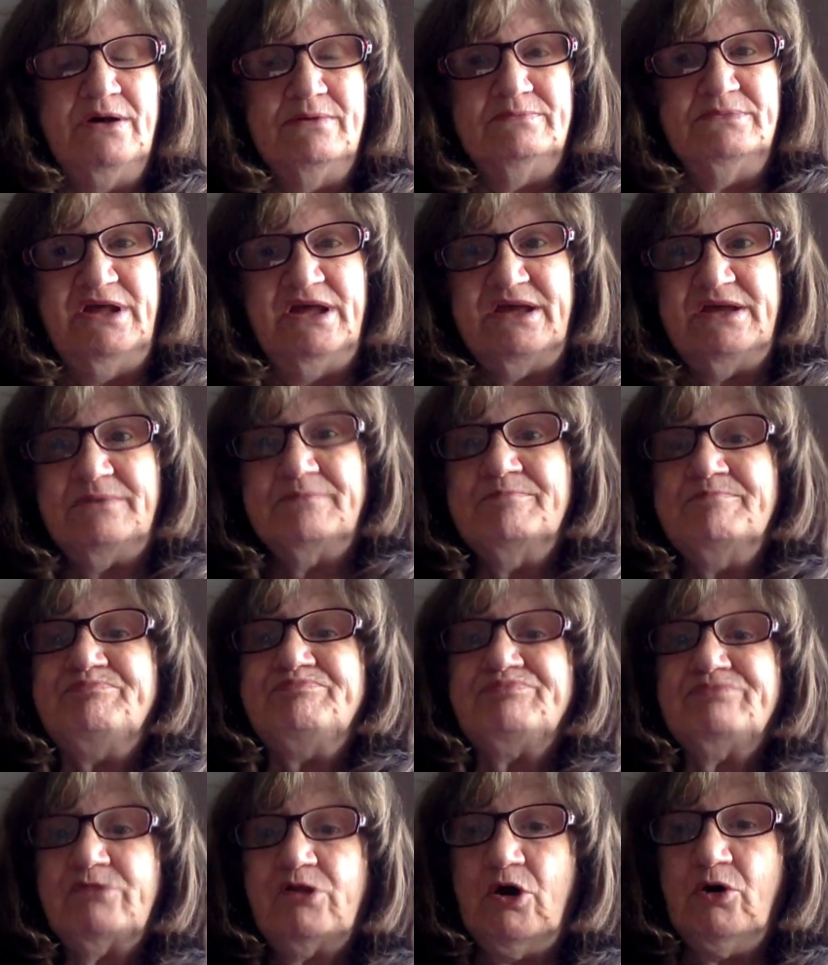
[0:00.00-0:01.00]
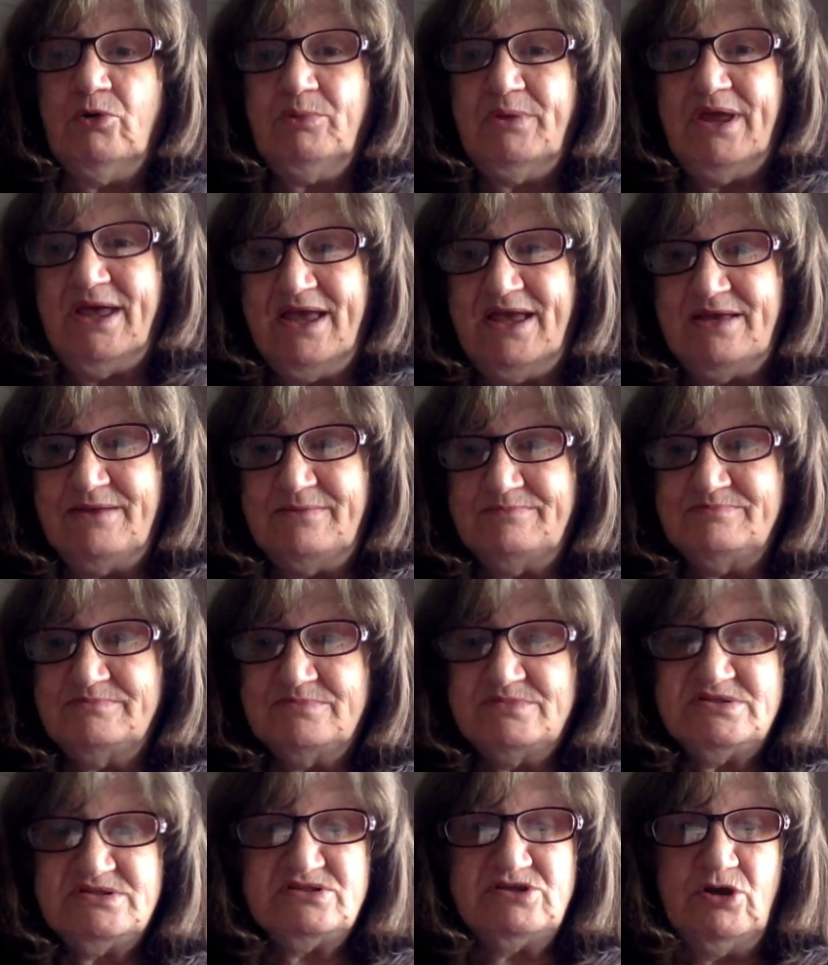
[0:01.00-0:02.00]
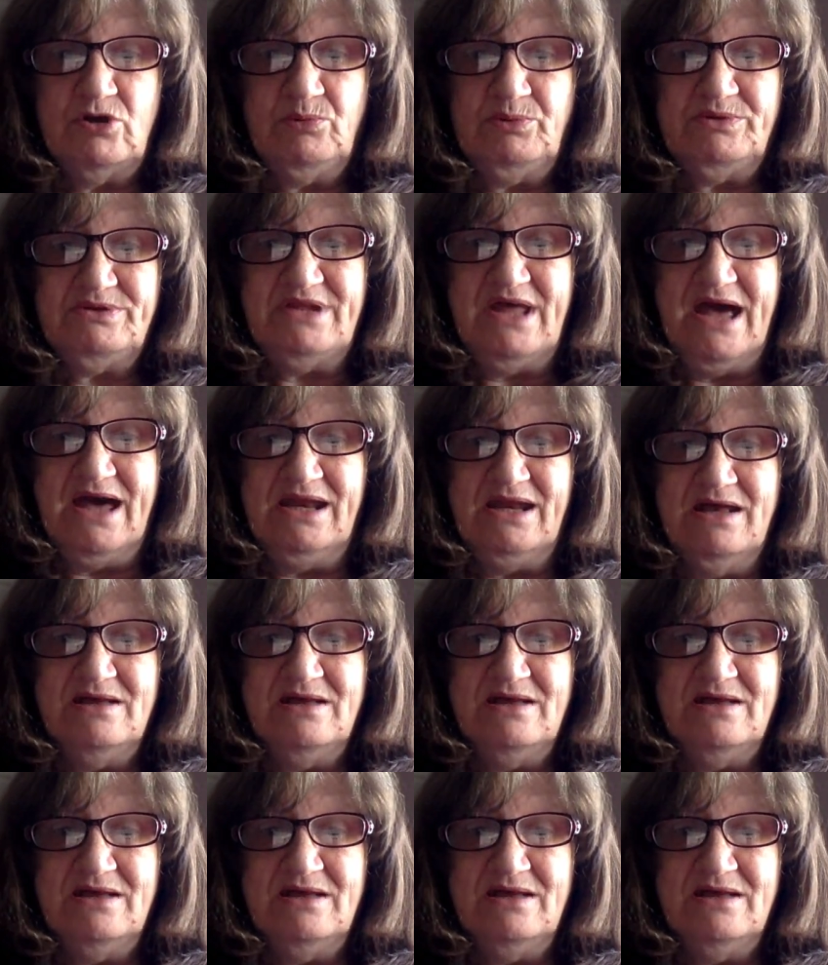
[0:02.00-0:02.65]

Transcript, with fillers: Umling. Okay, so with that,